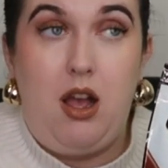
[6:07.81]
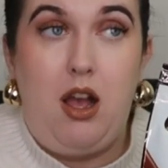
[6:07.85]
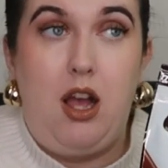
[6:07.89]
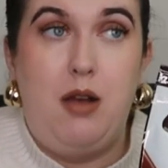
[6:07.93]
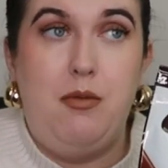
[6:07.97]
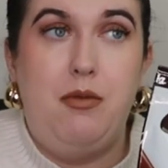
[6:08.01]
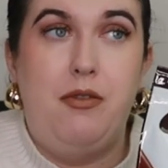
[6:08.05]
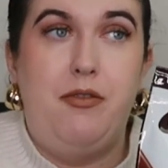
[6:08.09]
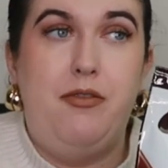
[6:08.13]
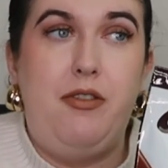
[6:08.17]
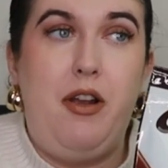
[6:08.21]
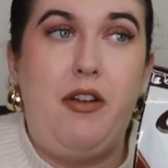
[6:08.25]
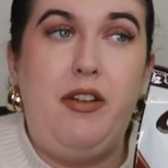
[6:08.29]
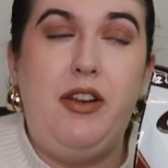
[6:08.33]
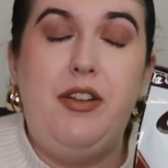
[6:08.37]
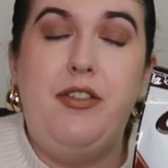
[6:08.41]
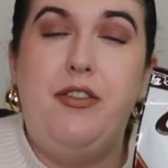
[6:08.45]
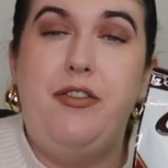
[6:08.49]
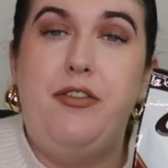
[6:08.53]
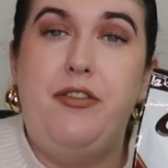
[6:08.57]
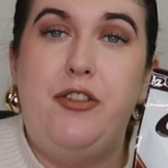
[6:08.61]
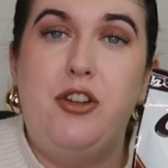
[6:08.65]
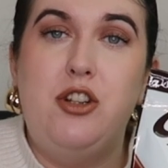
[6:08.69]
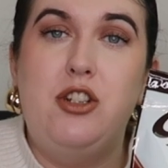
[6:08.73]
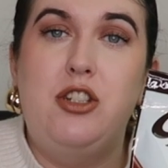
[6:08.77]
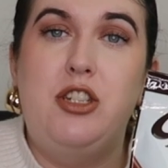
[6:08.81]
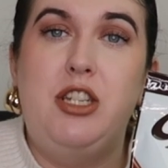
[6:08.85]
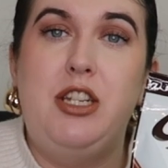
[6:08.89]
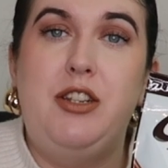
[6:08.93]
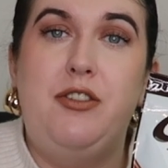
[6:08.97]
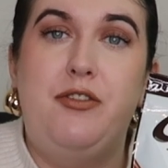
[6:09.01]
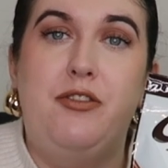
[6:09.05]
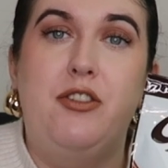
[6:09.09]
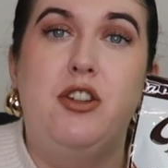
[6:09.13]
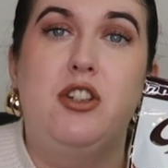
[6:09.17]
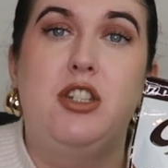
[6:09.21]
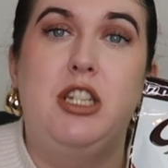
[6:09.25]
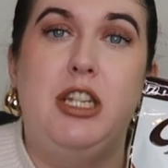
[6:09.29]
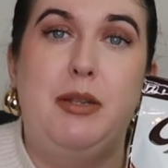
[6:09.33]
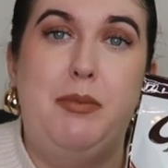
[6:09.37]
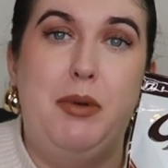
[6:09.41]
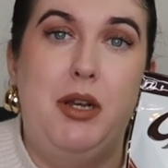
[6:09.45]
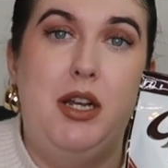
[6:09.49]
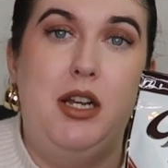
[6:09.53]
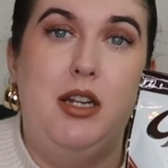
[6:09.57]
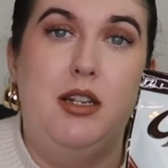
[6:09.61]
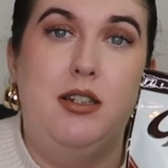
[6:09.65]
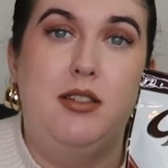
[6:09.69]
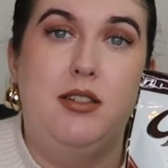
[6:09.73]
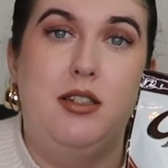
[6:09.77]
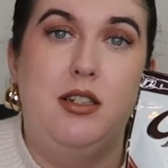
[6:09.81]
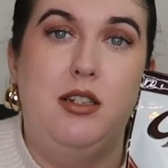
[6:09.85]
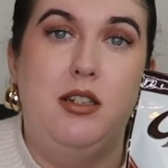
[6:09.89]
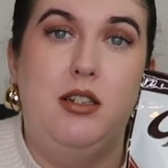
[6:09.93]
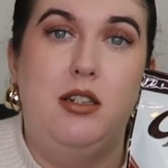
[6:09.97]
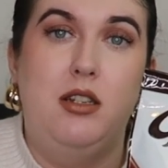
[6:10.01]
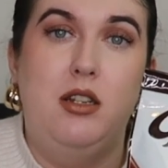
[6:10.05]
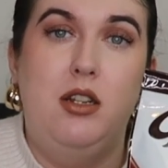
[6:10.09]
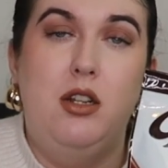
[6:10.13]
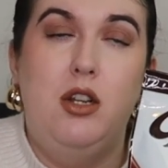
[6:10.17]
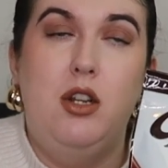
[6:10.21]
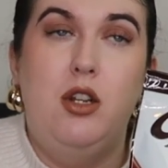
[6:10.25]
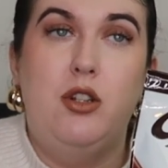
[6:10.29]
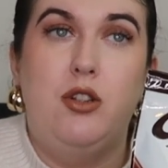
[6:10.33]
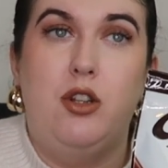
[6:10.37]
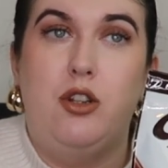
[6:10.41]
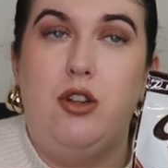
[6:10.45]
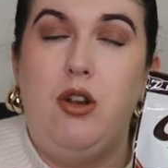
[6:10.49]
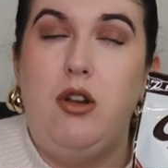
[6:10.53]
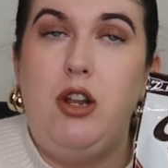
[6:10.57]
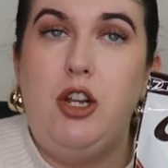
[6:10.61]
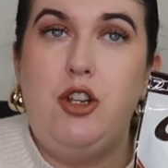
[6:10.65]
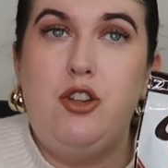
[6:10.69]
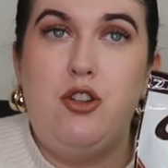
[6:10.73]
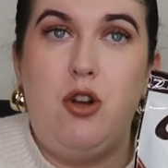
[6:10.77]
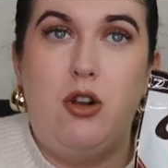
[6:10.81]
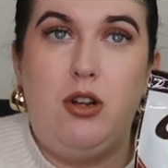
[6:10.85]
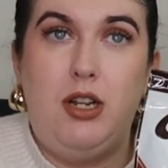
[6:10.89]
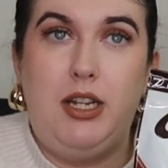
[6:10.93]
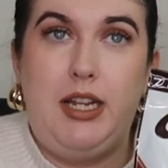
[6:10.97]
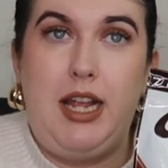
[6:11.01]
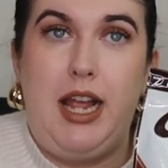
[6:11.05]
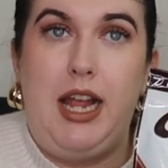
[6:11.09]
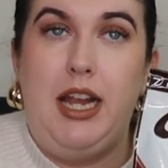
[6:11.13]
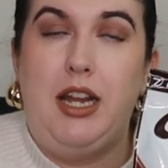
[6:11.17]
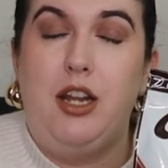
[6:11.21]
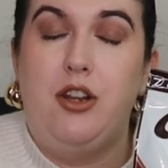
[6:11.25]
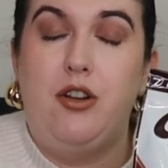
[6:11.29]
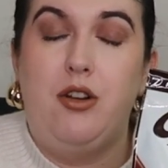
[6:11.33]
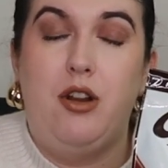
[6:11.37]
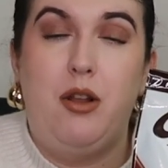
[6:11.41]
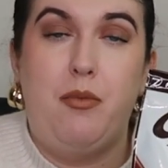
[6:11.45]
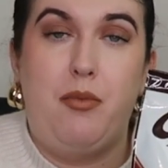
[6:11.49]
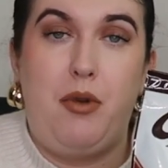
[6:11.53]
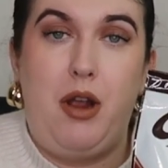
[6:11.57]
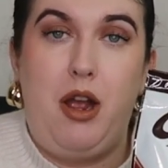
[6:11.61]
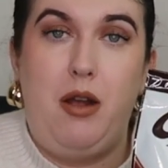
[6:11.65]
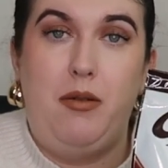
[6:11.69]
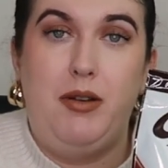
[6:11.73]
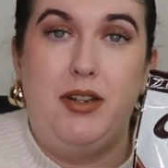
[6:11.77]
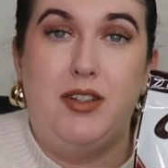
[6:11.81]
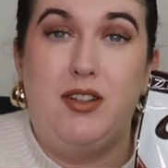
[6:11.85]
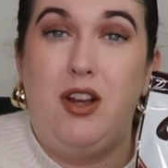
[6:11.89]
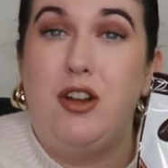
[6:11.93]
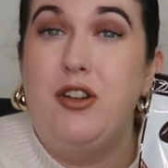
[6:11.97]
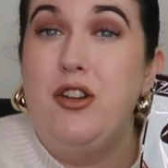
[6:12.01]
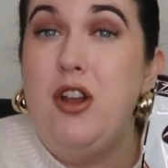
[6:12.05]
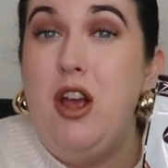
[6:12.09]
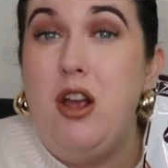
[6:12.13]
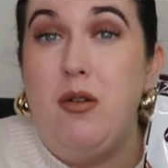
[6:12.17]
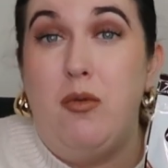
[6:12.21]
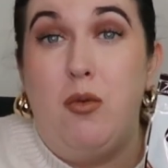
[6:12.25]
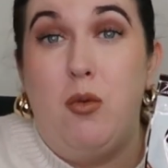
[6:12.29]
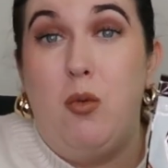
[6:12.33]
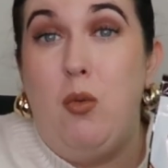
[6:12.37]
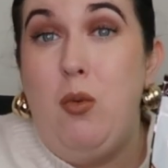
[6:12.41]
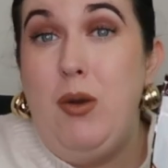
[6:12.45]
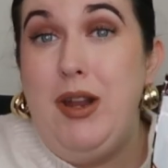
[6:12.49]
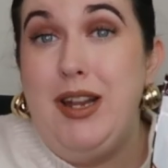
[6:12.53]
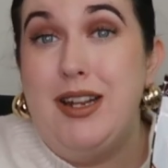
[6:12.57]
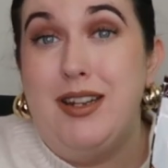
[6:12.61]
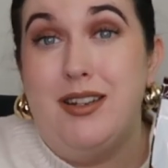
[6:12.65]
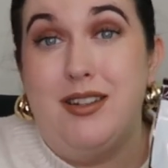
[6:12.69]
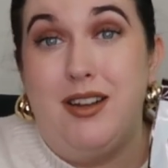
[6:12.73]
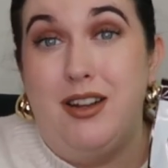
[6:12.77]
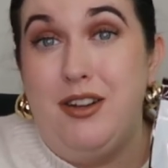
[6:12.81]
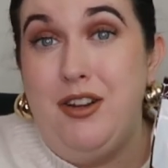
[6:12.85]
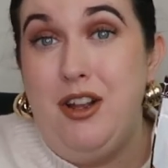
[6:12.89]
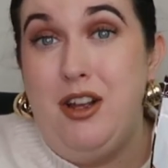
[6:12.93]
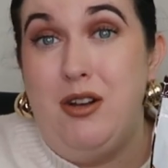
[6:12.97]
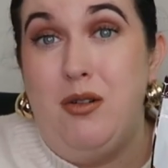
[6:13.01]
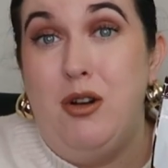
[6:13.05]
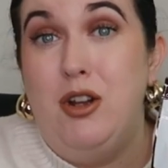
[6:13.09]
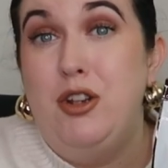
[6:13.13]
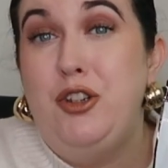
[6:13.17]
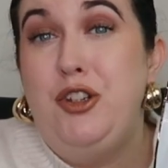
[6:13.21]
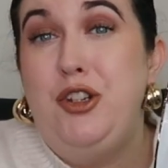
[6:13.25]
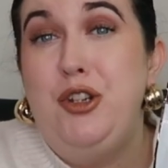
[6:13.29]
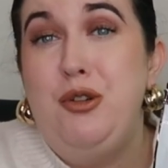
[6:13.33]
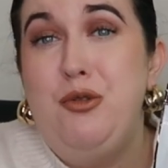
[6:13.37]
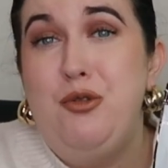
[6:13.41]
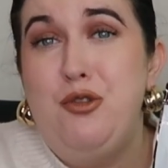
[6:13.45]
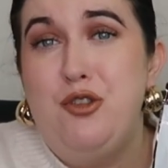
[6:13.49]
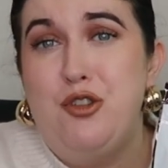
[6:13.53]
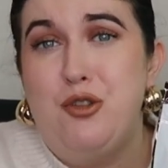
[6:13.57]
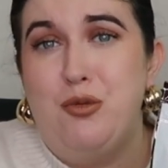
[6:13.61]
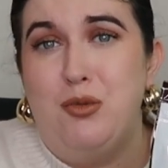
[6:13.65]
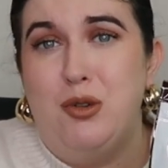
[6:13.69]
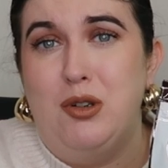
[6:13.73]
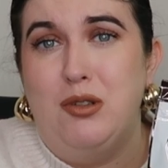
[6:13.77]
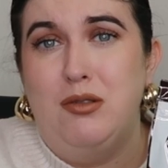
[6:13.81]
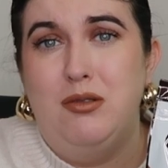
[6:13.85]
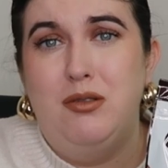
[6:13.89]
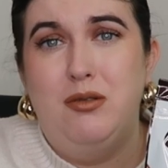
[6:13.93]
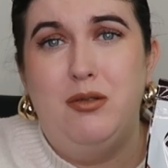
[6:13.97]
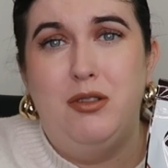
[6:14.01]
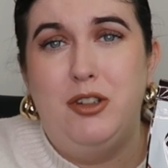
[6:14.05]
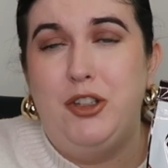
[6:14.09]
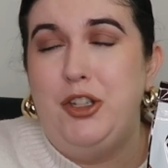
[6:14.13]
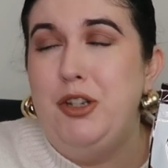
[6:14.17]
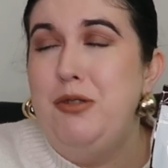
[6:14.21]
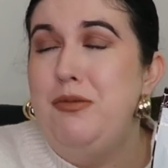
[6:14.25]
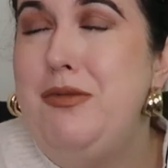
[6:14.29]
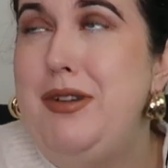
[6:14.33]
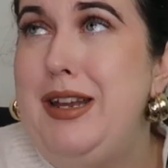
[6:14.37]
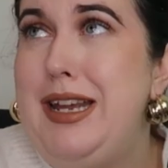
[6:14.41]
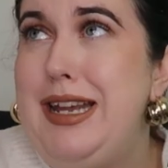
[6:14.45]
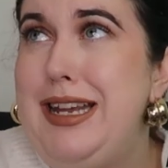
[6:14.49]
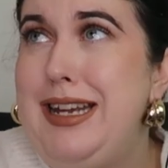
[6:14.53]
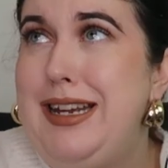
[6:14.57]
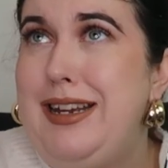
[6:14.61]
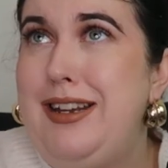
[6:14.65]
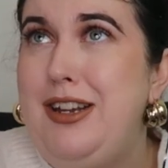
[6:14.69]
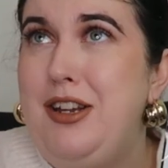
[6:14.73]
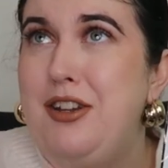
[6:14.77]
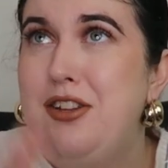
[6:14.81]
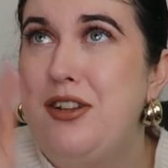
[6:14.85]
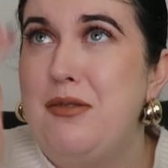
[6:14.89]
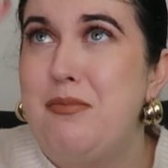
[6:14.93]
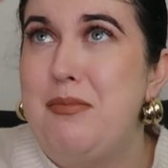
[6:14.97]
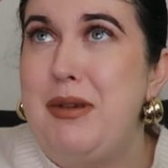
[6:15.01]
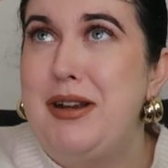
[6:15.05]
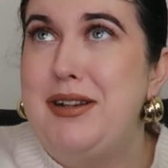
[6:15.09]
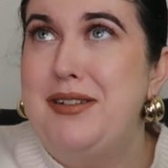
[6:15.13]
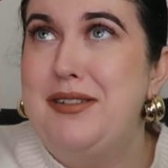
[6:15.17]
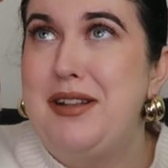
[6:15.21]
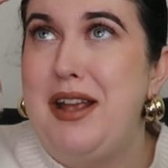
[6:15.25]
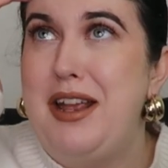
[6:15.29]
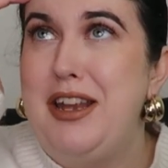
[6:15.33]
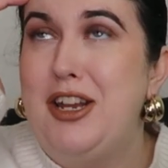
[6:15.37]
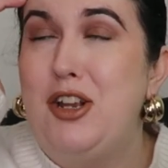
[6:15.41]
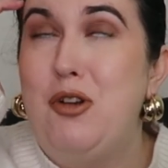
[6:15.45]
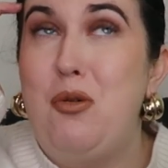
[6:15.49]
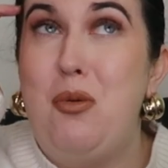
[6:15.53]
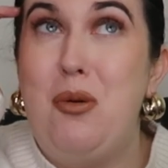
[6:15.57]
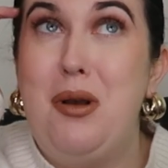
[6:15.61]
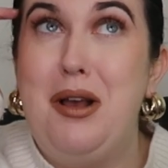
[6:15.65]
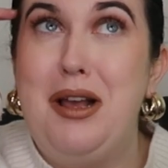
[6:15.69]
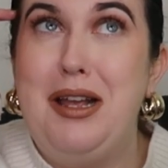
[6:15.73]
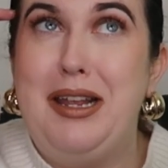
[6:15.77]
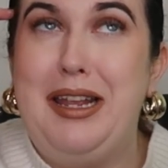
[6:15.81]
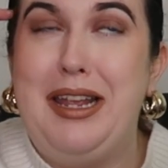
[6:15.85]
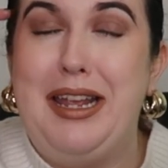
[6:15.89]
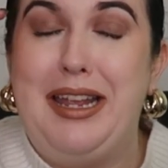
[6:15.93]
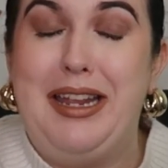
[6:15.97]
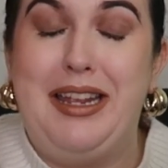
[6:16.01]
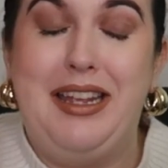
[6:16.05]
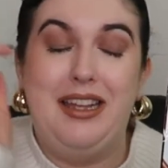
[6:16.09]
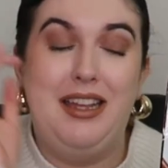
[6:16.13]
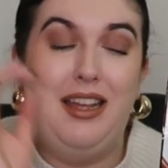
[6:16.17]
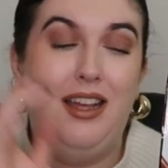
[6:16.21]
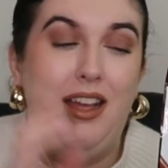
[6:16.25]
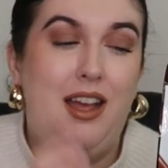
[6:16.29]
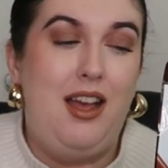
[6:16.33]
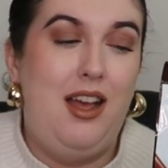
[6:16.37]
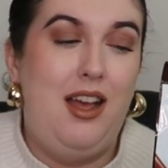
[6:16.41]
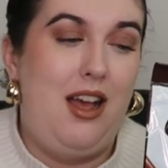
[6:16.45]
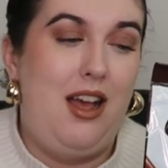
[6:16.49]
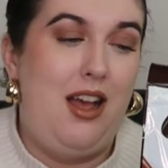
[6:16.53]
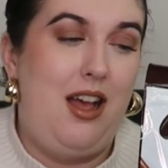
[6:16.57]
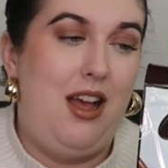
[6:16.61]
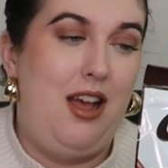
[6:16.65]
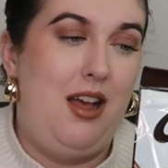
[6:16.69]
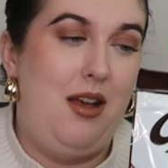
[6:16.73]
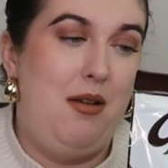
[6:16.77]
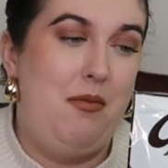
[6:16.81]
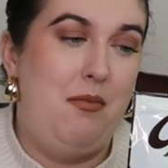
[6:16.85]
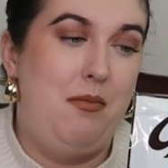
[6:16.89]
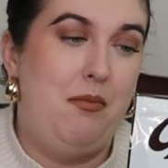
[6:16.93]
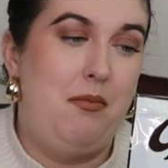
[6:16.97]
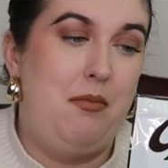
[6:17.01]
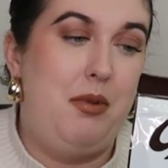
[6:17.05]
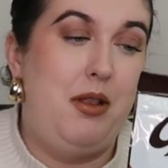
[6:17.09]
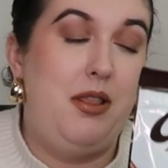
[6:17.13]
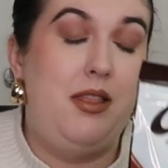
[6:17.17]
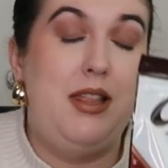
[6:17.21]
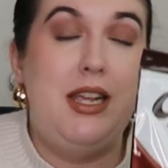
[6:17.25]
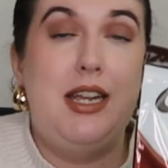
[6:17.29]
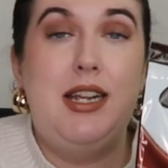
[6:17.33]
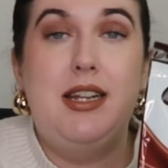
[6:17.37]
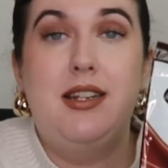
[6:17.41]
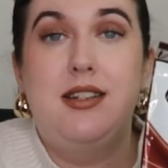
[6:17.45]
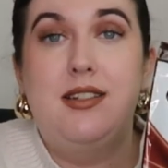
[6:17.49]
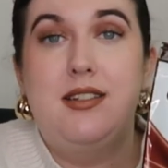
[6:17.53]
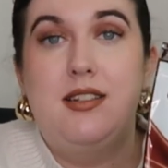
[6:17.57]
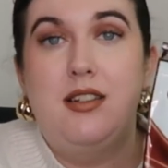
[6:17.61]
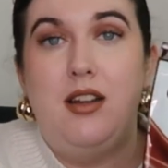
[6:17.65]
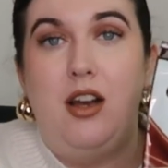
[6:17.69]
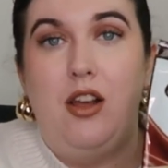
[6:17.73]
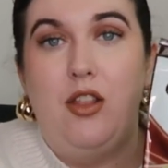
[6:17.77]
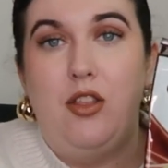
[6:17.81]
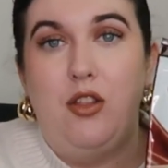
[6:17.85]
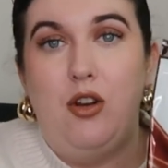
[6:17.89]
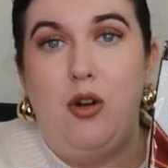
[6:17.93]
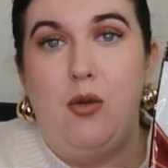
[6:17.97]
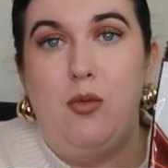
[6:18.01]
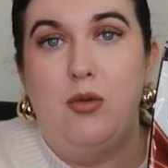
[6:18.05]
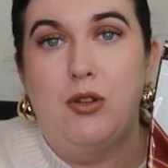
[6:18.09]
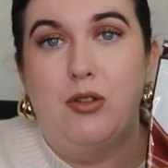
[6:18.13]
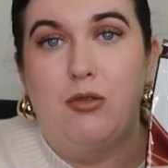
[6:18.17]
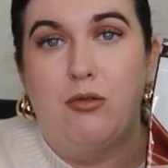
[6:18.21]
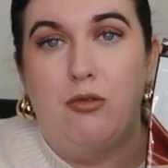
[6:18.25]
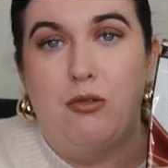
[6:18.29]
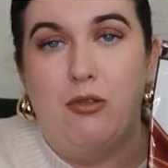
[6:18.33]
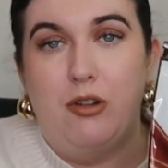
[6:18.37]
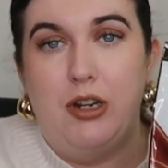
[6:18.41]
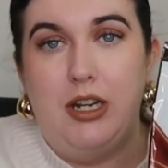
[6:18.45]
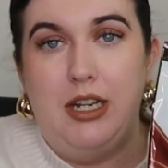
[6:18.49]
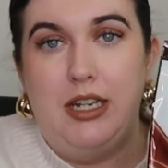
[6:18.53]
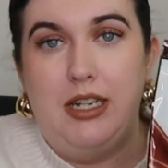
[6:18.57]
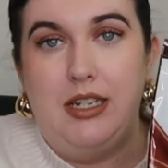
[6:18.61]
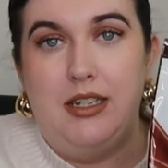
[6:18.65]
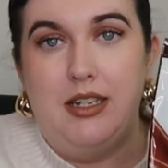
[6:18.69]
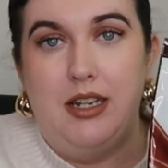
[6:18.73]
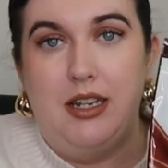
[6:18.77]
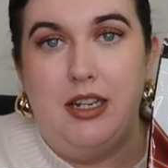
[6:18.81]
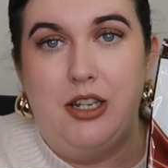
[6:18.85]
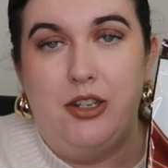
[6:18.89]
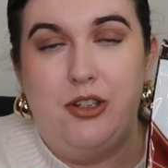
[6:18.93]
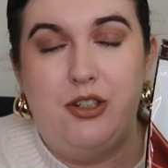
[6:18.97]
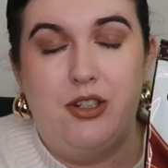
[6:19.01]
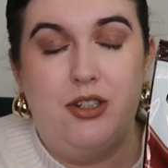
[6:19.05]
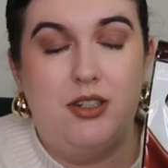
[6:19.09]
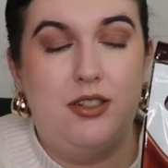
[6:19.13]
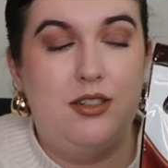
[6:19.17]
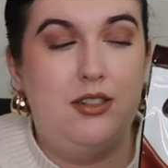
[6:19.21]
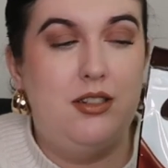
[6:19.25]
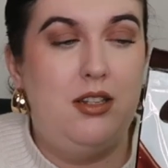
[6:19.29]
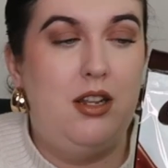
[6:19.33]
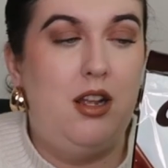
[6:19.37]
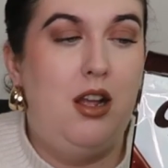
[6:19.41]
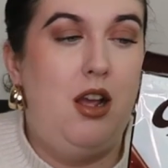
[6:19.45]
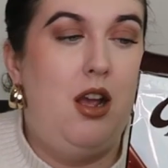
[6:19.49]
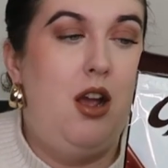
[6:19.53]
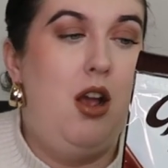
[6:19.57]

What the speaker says: I'm a very fussy person. So I don't like chocolate cake, I don't like brownies. I know, weird, I know, unusual, unique, some may say, quirky. But this I thought was really delicious.